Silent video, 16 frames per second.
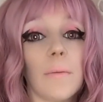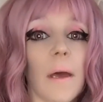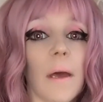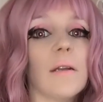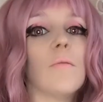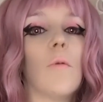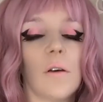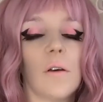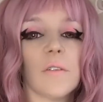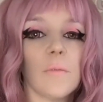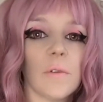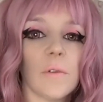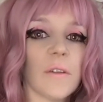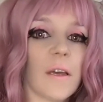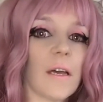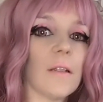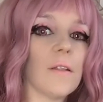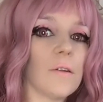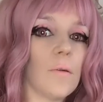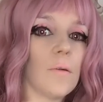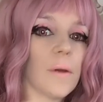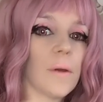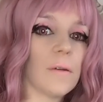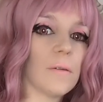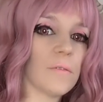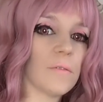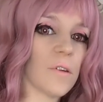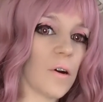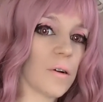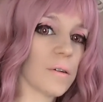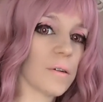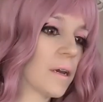And it was like a little bit
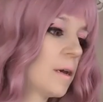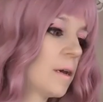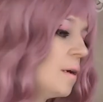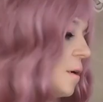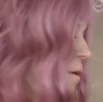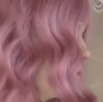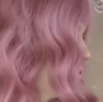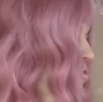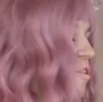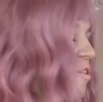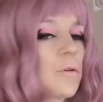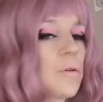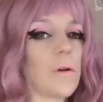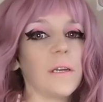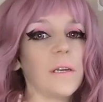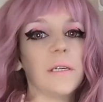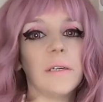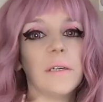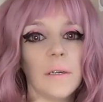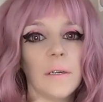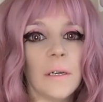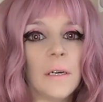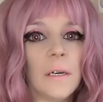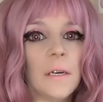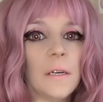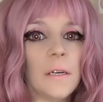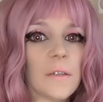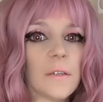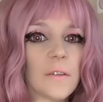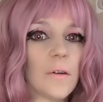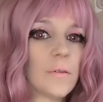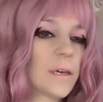tart, cherry-y.
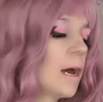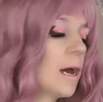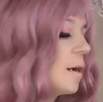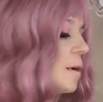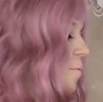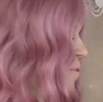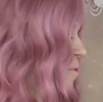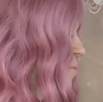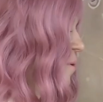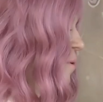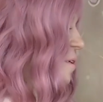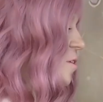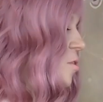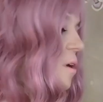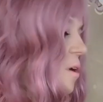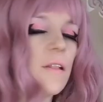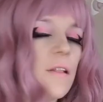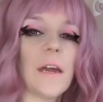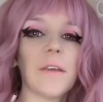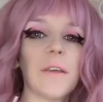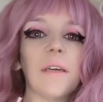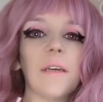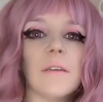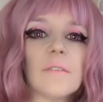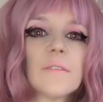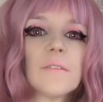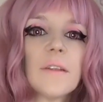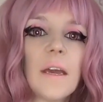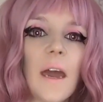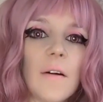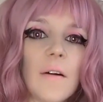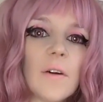So yeah, it was really good. I like these.
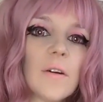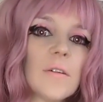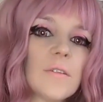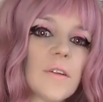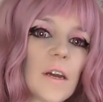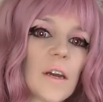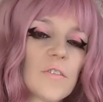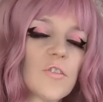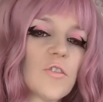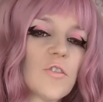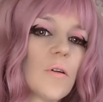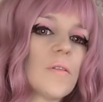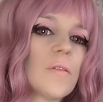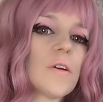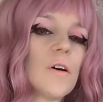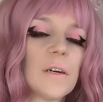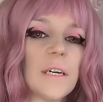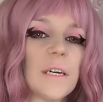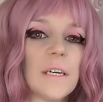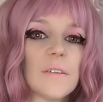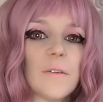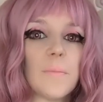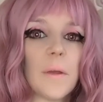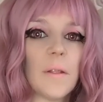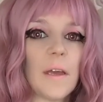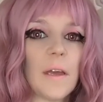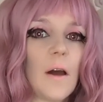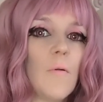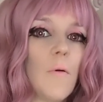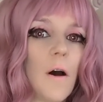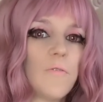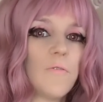They have a good texture on the cookie. It's a bit like
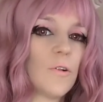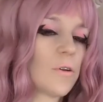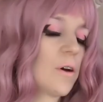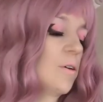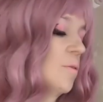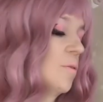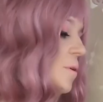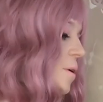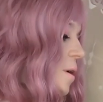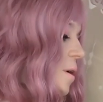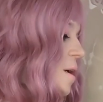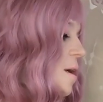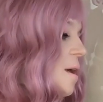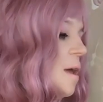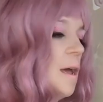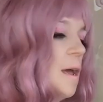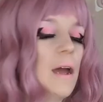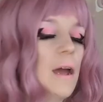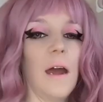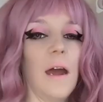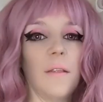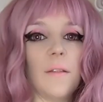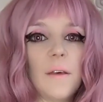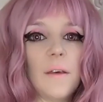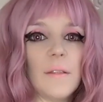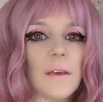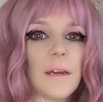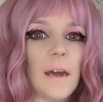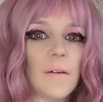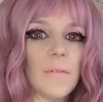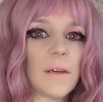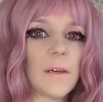a waffle cone. And then they
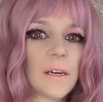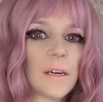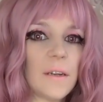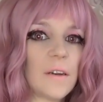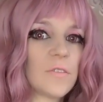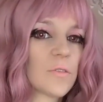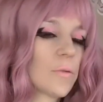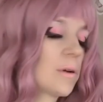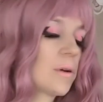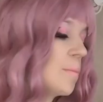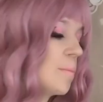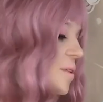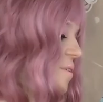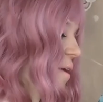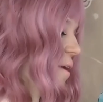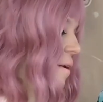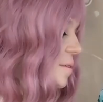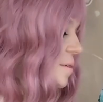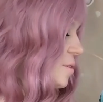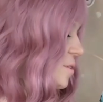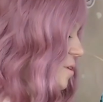have like a nice cream inside.